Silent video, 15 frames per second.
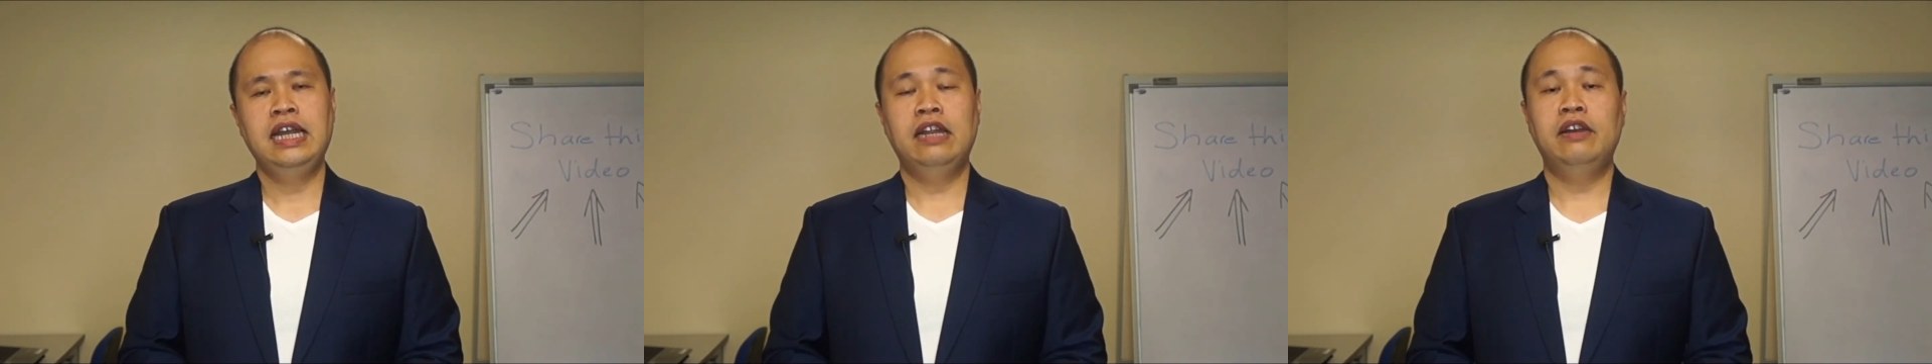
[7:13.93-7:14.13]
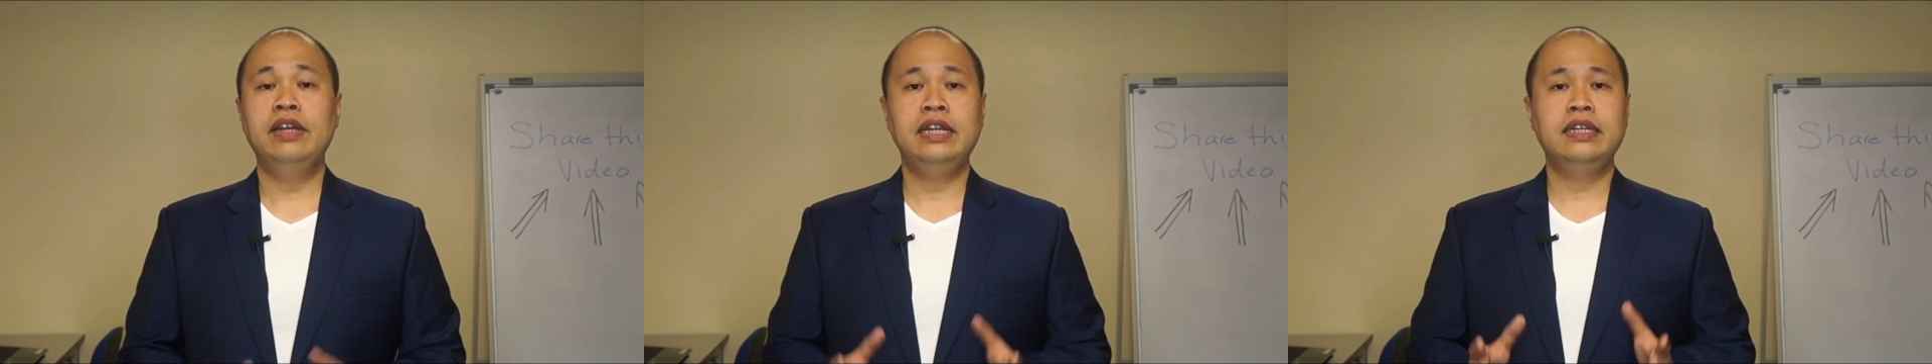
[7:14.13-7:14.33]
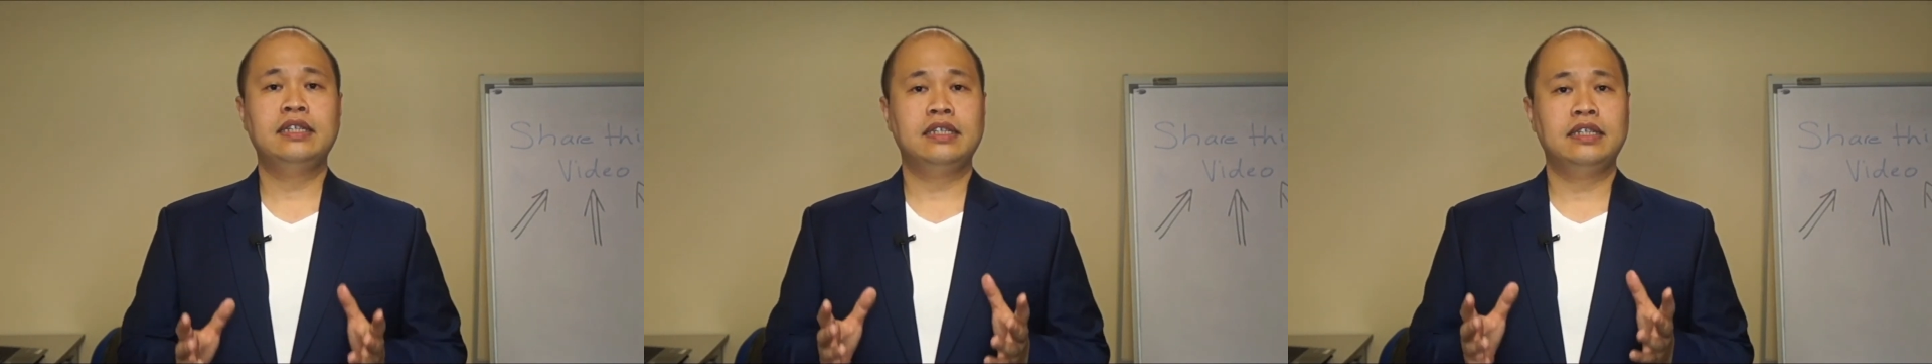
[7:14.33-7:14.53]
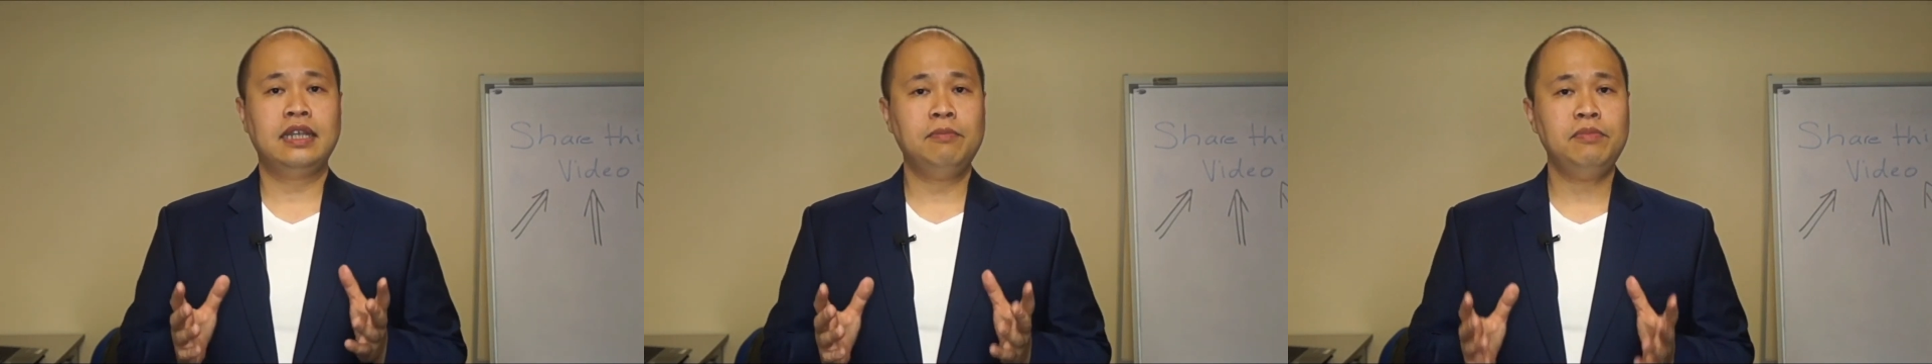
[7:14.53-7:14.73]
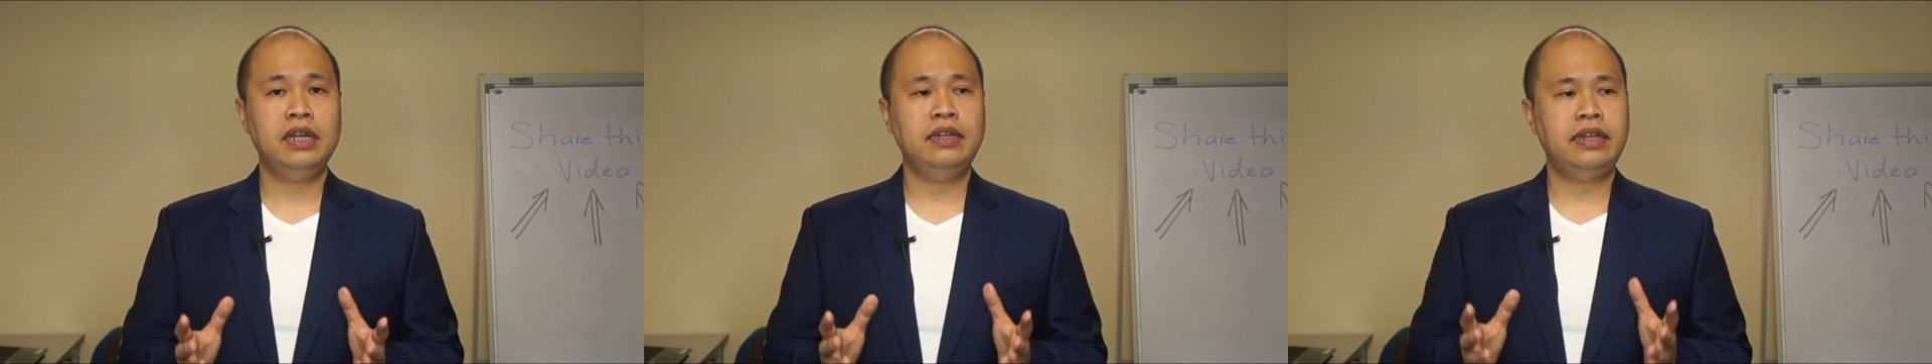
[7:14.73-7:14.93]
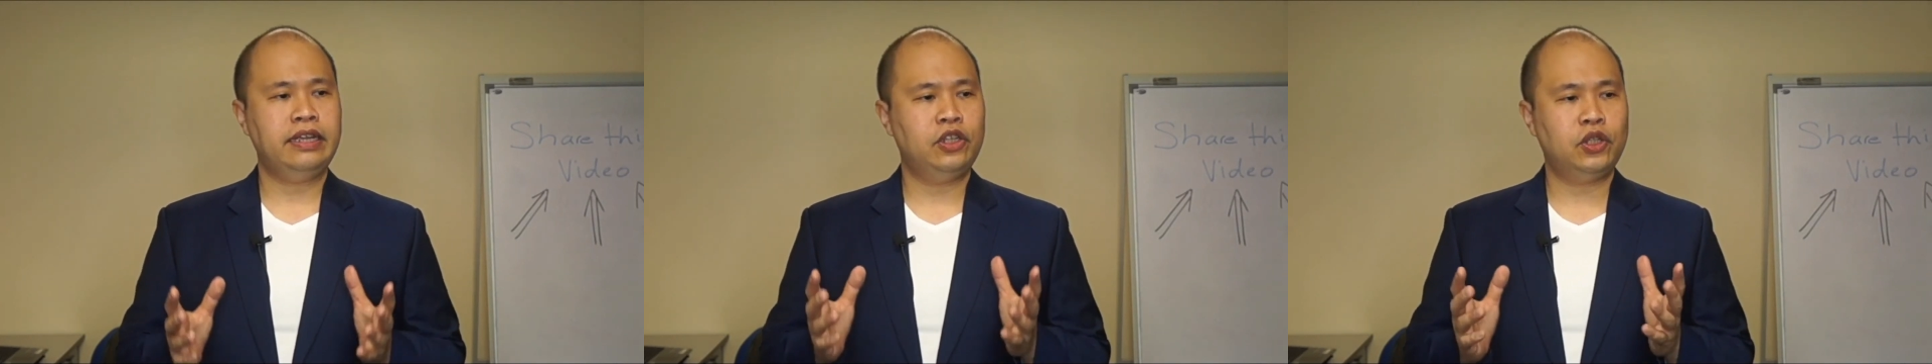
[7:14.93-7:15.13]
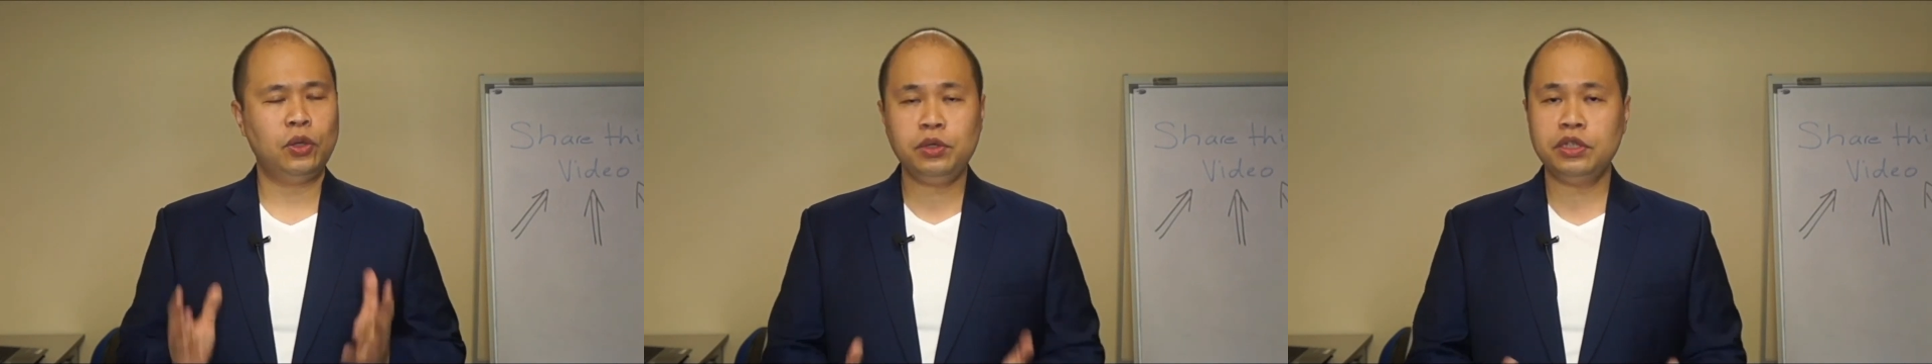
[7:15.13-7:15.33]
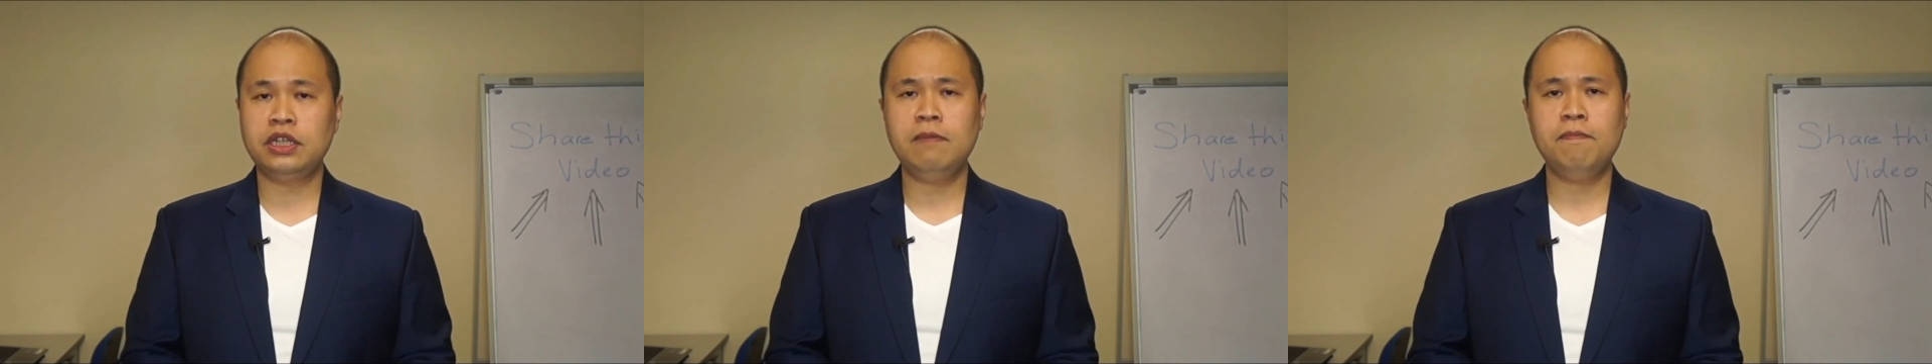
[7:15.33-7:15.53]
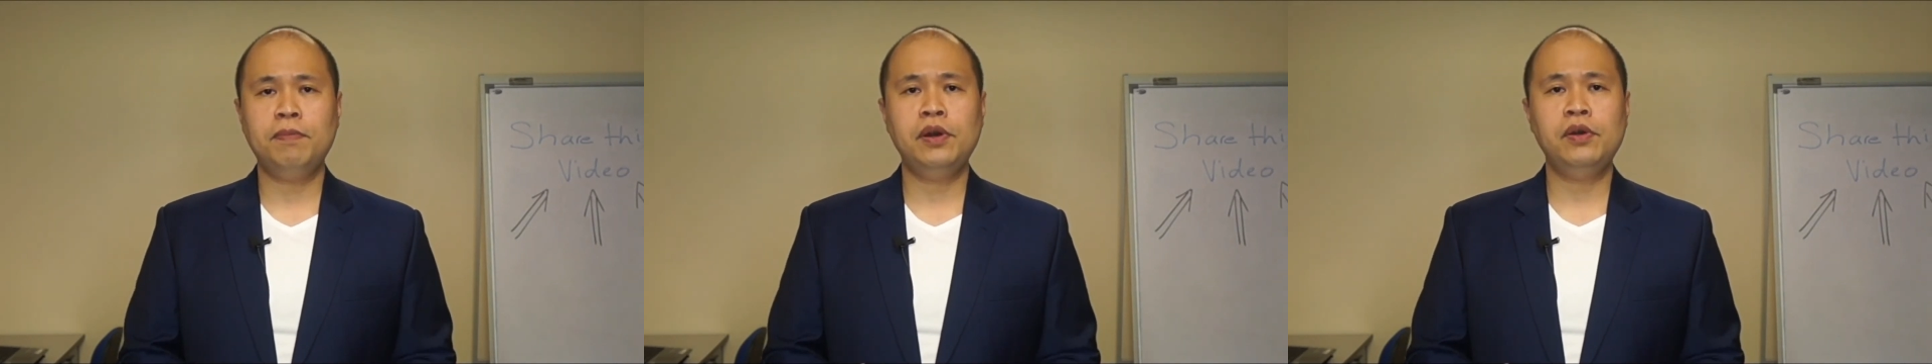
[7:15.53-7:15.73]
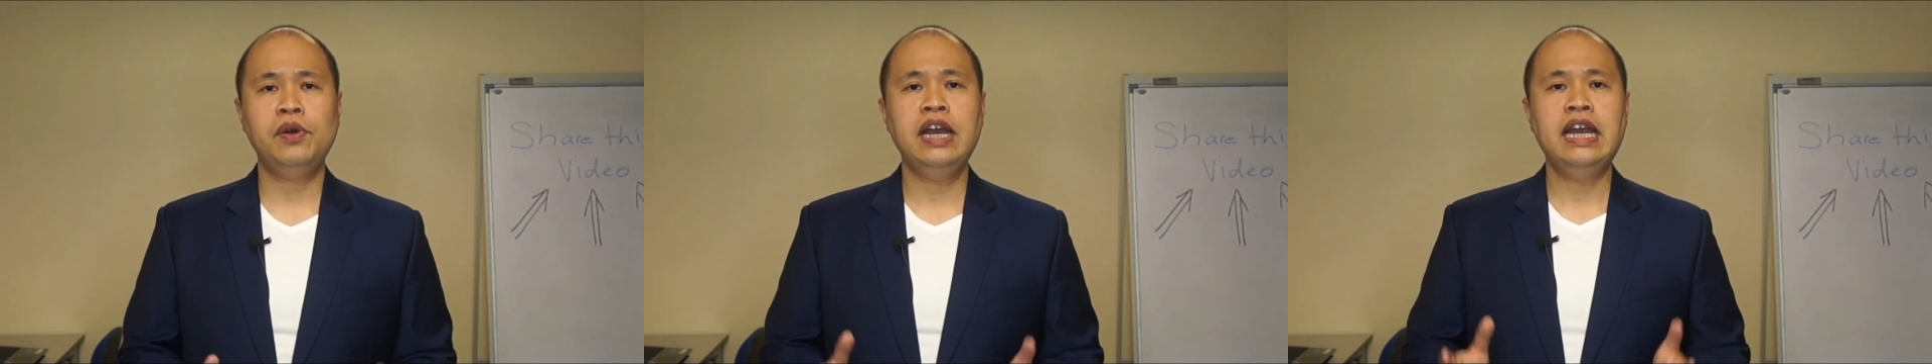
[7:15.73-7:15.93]
Now it is something that is so
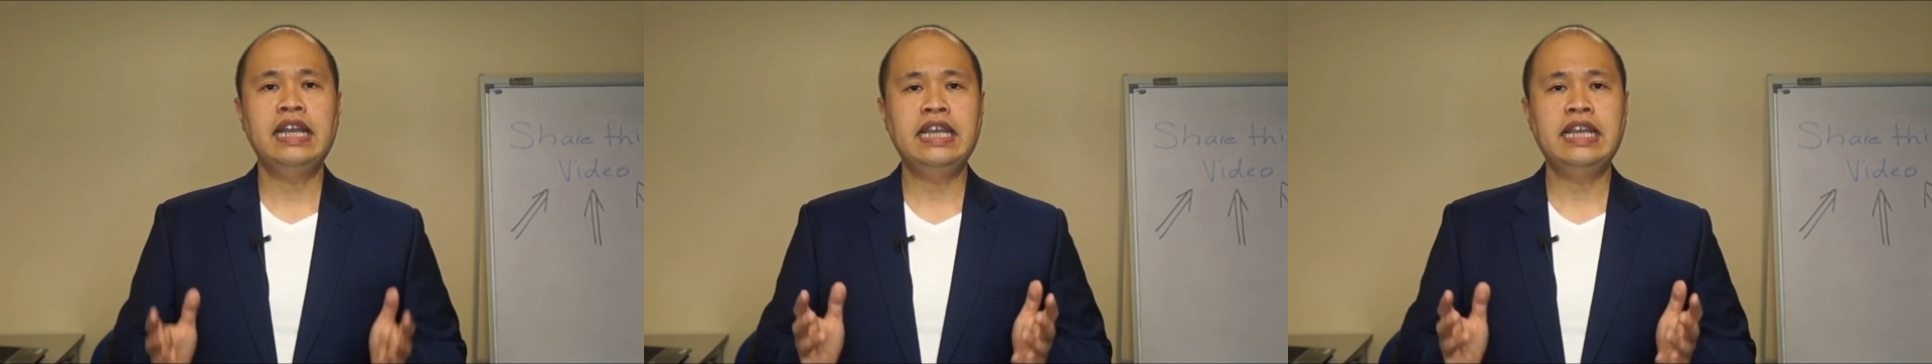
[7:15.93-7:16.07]
simple,